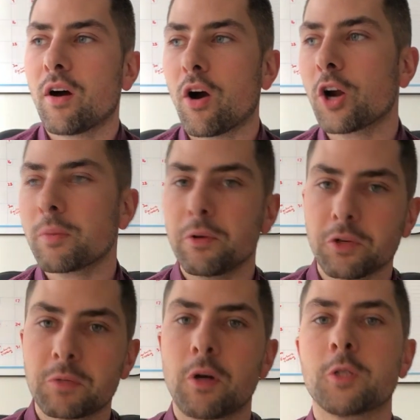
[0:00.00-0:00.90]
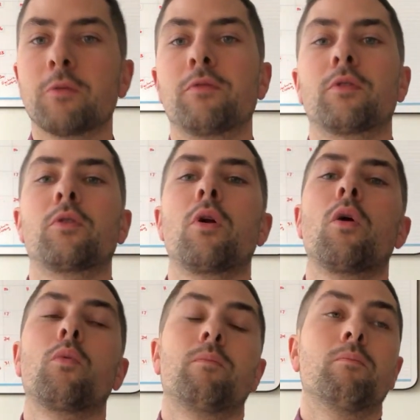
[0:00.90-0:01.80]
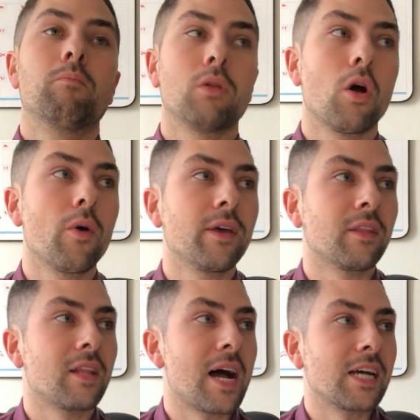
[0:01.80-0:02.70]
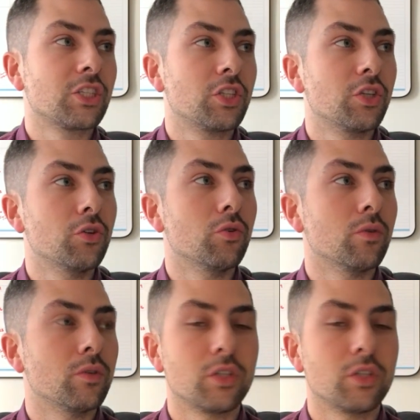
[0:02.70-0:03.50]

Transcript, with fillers: arguably responsible for grow, blowing the last two